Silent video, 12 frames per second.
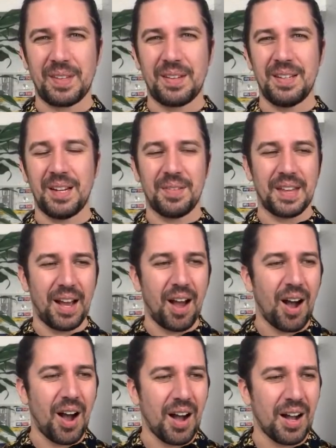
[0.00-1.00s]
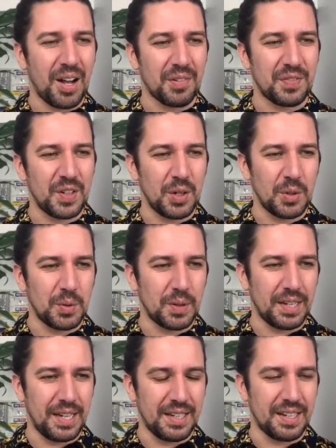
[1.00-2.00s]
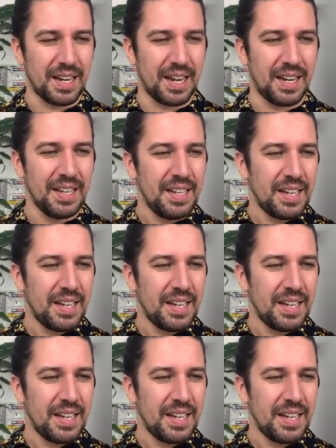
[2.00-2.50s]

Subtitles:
there are a few in there.